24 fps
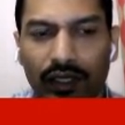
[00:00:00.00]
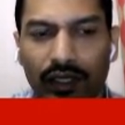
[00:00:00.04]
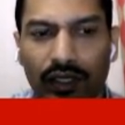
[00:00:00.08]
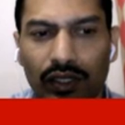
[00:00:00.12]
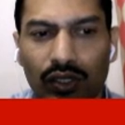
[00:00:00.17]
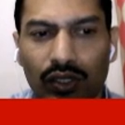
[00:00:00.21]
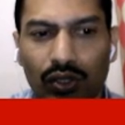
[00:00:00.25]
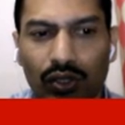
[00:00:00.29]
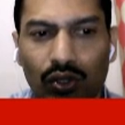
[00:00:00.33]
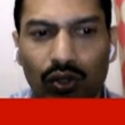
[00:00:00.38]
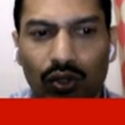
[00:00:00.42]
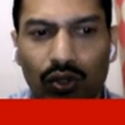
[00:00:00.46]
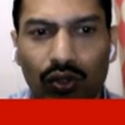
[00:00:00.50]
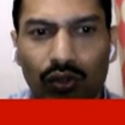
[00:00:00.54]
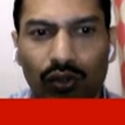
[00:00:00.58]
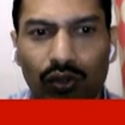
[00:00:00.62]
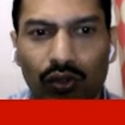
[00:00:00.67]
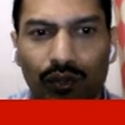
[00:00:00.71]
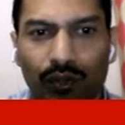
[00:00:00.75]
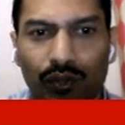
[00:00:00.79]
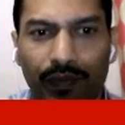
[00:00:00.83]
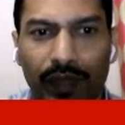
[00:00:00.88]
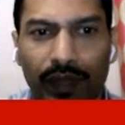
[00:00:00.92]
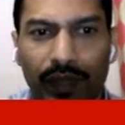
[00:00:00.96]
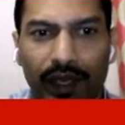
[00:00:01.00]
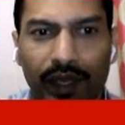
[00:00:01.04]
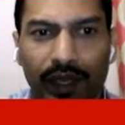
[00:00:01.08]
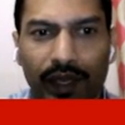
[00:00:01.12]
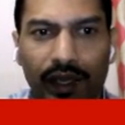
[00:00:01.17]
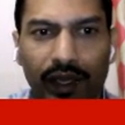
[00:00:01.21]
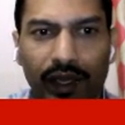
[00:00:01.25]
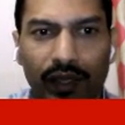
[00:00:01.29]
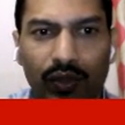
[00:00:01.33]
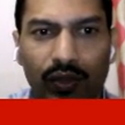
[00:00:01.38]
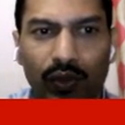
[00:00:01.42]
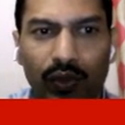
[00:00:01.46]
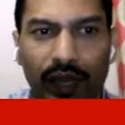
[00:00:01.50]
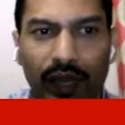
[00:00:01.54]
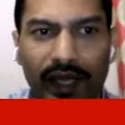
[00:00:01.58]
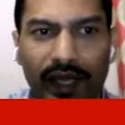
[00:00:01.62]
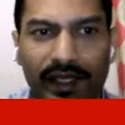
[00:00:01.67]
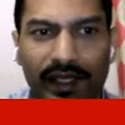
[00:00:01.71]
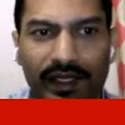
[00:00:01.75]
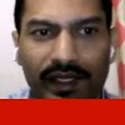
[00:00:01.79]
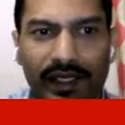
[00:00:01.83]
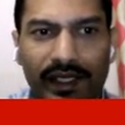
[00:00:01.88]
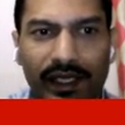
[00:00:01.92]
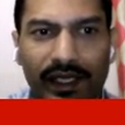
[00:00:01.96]
So here you can
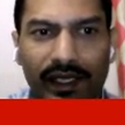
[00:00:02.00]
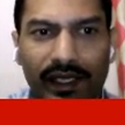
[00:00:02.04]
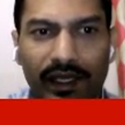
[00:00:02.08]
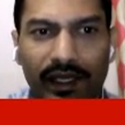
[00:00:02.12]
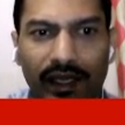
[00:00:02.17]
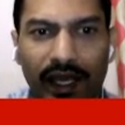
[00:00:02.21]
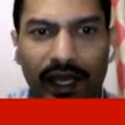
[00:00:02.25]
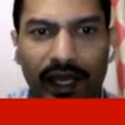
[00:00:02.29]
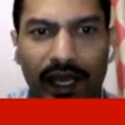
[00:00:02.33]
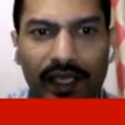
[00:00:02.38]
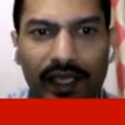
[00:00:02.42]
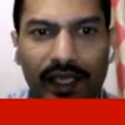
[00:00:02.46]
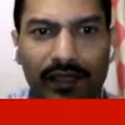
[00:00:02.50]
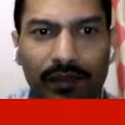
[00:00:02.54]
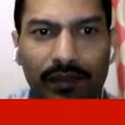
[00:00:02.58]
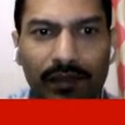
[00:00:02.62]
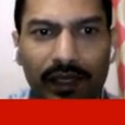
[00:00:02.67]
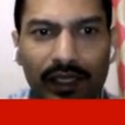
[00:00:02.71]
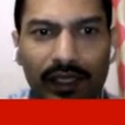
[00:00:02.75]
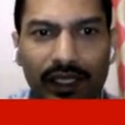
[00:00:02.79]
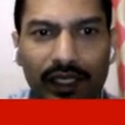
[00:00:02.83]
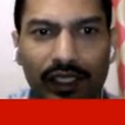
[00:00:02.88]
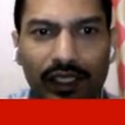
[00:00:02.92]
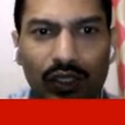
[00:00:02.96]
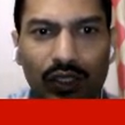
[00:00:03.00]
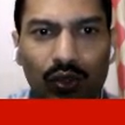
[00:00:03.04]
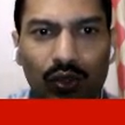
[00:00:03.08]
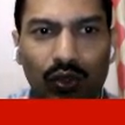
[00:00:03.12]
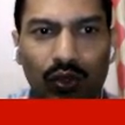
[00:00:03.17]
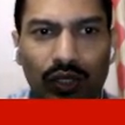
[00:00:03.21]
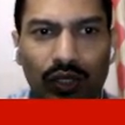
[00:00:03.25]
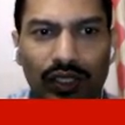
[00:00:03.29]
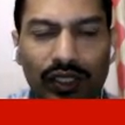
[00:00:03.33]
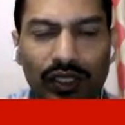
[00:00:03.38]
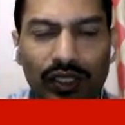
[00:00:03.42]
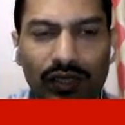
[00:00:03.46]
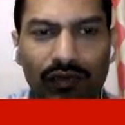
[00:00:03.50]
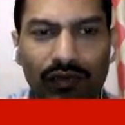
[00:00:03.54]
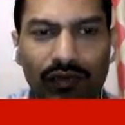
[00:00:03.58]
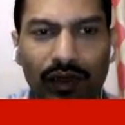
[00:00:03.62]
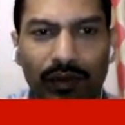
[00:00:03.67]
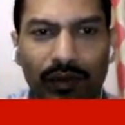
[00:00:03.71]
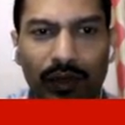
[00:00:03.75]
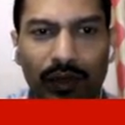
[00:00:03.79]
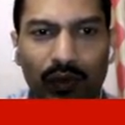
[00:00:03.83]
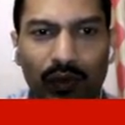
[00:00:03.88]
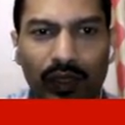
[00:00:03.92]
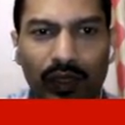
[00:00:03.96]
see, as per the Schrodinger wave
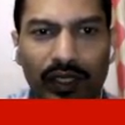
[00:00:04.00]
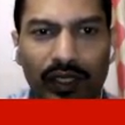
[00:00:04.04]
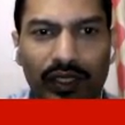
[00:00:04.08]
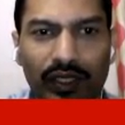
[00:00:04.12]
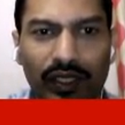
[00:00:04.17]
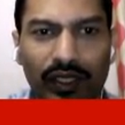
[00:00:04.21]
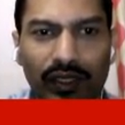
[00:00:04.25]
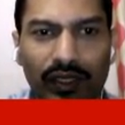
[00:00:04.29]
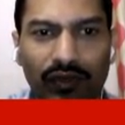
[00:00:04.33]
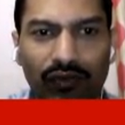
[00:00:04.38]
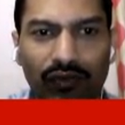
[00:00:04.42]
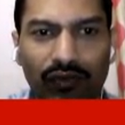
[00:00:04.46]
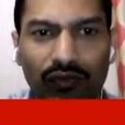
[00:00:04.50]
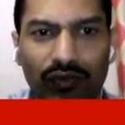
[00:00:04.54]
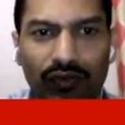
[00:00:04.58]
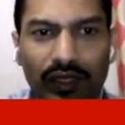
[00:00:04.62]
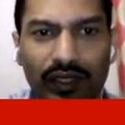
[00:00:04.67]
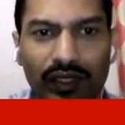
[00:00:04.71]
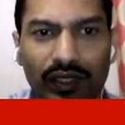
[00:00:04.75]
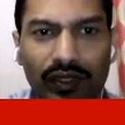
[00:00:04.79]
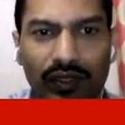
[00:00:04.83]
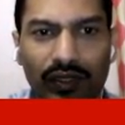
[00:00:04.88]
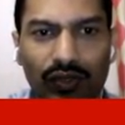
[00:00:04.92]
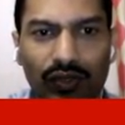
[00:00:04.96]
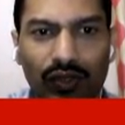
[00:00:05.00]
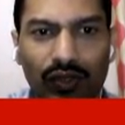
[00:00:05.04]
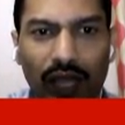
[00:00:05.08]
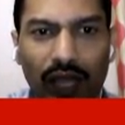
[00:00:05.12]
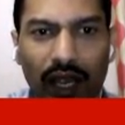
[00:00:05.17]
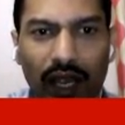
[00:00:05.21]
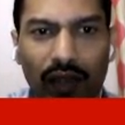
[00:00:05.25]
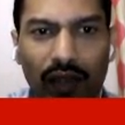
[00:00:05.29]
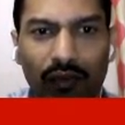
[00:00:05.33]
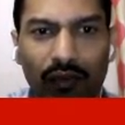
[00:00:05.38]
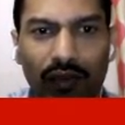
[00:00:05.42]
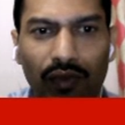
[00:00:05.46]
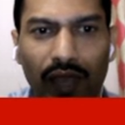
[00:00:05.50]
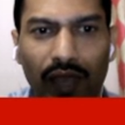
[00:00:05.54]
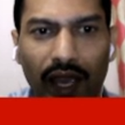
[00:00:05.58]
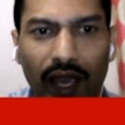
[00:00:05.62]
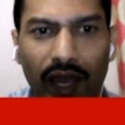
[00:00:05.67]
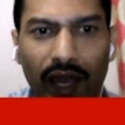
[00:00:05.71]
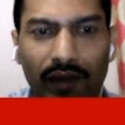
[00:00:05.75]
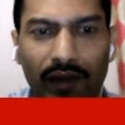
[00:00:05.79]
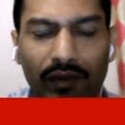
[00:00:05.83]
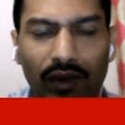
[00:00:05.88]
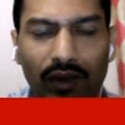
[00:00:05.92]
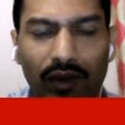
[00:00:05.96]
equation, which we
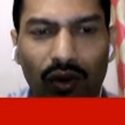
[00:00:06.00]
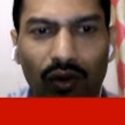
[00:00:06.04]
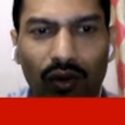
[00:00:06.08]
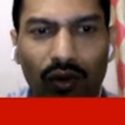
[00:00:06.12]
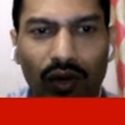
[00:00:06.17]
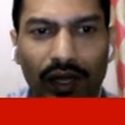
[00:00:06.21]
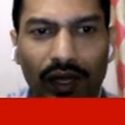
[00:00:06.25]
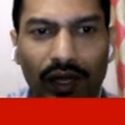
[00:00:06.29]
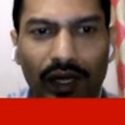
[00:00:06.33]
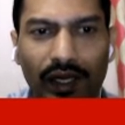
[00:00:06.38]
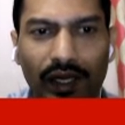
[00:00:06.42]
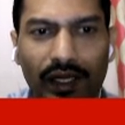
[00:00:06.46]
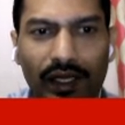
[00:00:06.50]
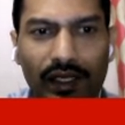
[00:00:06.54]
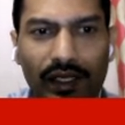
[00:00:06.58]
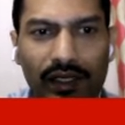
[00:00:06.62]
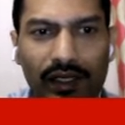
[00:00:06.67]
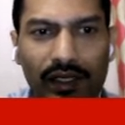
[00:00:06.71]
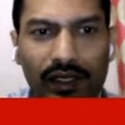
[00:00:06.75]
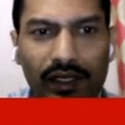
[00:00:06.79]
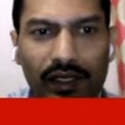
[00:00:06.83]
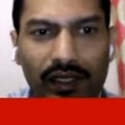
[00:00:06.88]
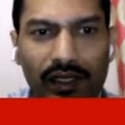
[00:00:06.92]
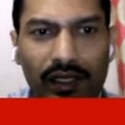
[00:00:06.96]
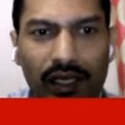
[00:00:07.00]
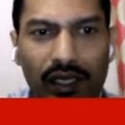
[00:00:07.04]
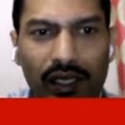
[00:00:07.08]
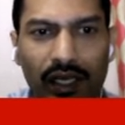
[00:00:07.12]
have already discussed.